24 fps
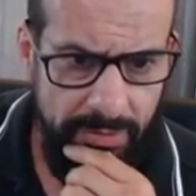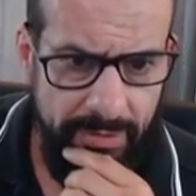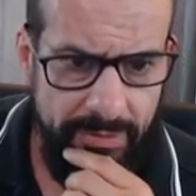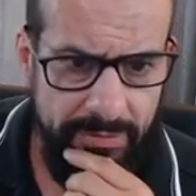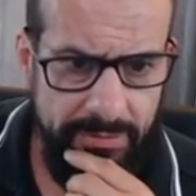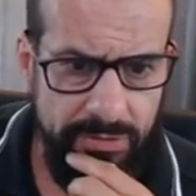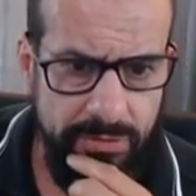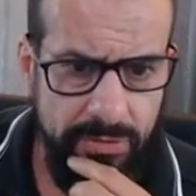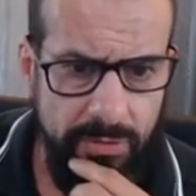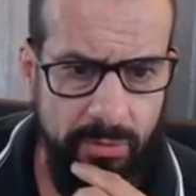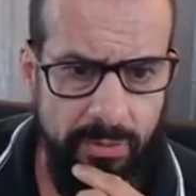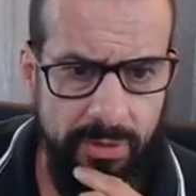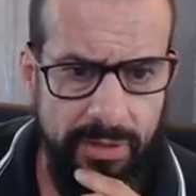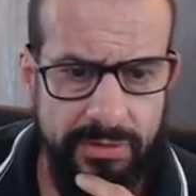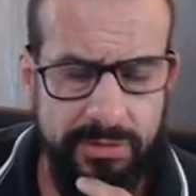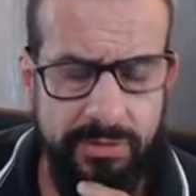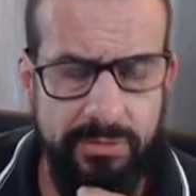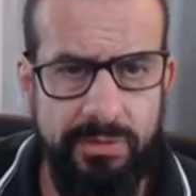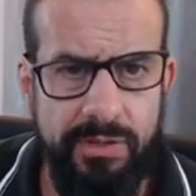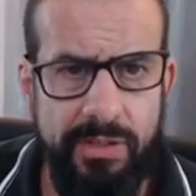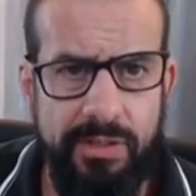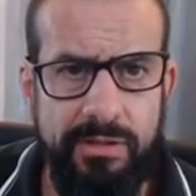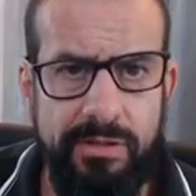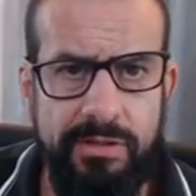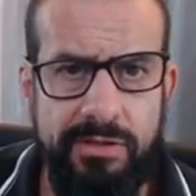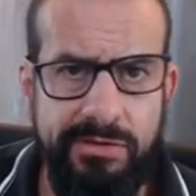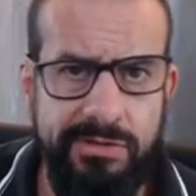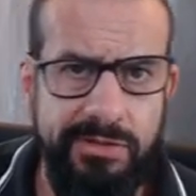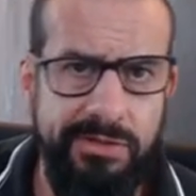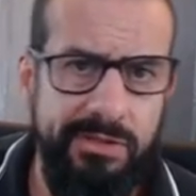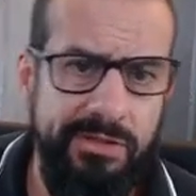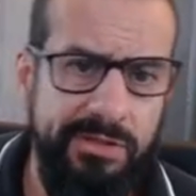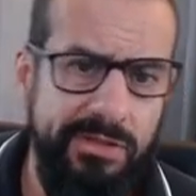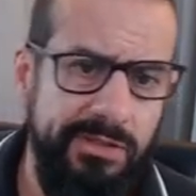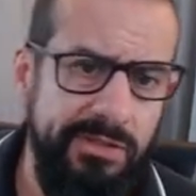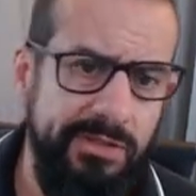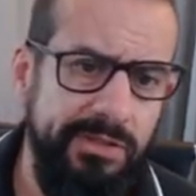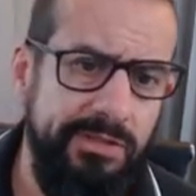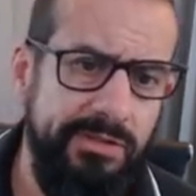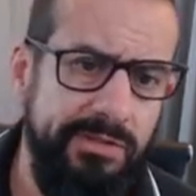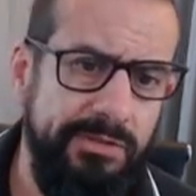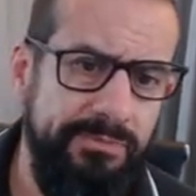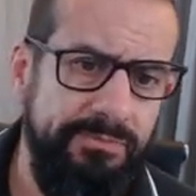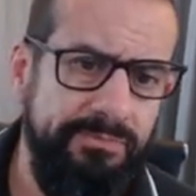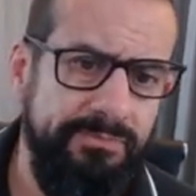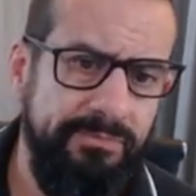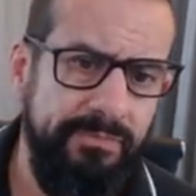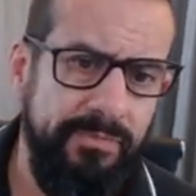so as you can see here,
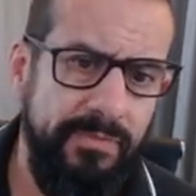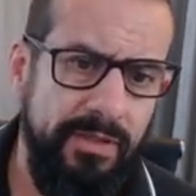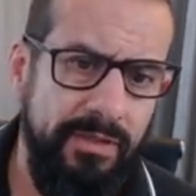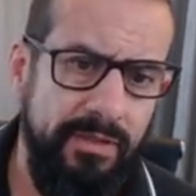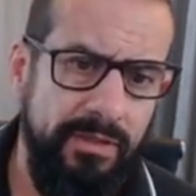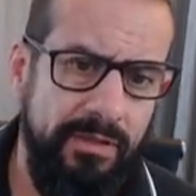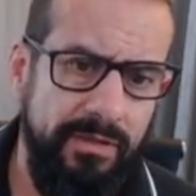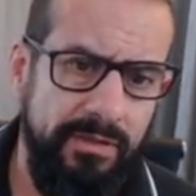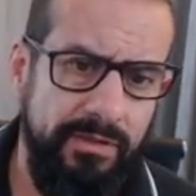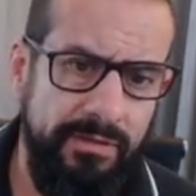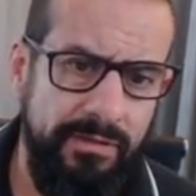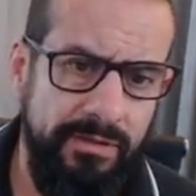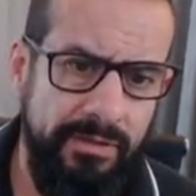the